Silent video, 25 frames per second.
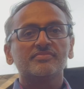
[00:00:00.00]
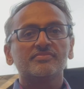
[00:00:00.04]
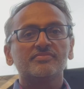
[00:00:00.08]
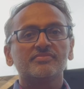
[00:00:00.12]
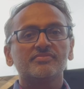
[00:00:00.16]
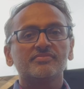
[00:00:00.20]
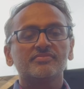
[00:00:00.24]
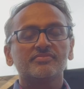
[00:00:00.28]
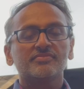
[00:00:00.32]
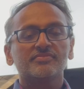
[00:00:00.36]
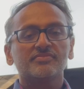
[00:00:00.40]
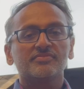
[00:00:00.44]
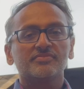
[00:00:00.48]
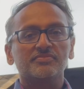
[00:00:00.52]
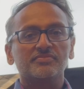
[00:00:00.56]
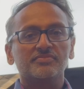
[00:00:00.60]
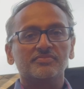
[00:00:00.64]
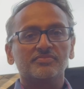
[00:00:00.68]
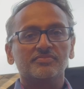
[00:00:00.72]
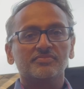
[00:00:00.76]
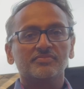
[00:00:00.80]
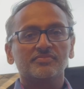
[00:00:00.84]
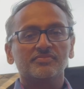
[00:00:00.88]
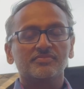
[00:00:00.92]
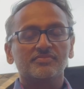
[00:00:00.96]

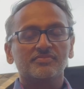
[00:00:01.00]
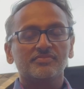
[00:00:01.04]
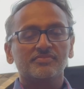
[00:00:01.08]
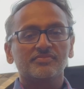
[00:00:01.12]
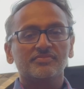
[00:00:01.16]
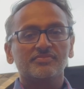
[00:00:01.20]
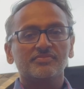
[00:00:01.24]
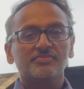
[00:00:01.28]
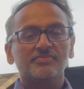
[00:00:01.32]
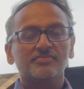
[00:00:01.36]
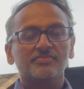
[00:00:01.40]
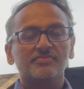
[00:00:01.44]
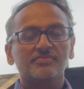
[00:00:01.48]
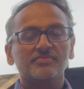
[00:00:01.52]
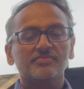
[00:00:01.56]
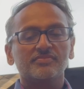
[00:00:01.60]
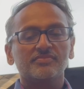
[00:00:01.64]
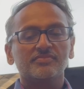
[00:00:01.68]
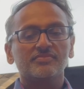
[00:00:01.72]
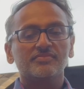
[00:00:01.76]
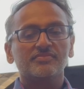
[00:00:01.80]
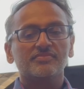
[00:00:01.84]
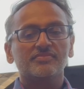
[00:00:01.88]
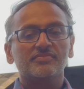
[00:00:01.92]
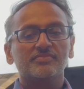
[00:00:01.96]

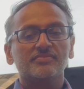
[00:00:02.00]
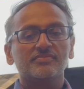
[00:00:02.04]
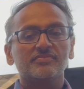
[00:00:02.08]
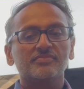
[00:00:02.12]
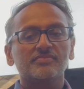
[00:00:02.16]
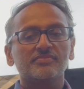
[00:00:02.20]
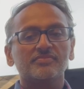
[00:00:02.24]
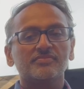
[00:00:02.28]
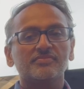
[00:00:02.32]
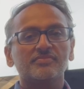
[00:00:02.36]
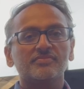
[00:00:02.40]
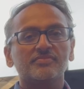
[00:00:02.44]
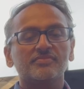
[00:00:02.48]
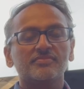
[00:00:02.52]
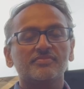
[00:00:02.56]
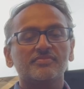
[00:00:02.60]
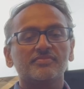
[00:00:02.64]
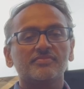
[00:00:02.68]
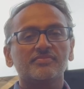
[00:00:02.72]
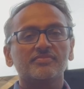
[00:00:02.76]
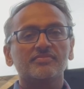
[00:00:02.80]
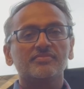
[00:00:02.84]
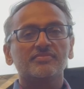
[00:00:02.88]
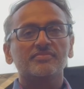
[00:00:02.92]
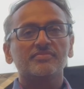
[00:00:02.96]

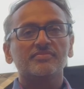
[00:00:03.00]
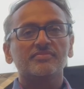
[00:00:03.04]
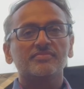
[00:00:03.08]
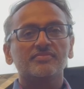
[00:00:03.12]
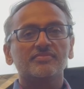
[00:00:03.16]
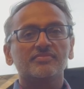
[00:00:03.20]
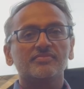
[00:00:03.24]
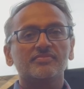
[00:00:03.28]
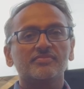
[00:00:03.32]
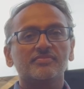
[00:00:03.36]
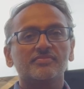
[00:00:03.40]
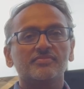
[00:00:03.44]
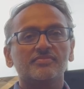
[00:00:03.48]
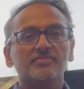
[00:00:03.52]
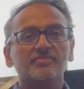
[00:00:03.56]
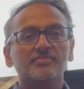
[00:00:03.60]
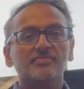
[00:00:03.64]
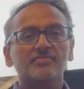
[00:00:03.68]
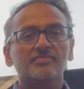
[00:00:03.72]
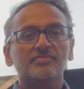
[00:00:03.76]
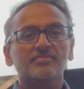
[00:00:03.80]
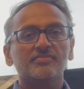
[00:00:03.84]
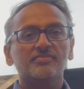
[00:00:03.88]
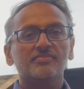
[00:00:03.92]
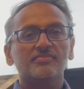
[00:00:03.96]

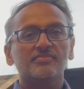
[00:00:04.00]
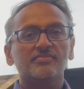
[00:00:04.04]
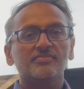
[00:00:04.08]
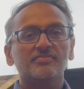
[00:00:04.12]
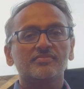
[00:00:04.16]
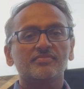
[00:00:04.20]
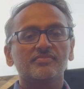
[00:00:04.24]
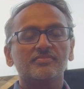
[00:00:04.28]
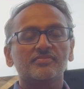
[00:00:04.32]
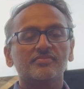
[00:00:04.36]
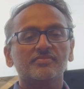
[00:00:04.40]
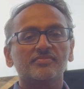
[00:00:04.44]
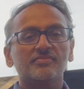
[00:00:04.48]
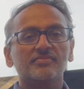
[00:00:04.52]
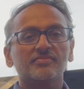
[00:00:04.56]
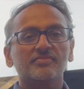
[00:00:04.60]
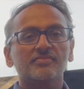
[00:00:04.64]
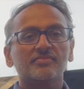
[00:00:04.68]
(silent)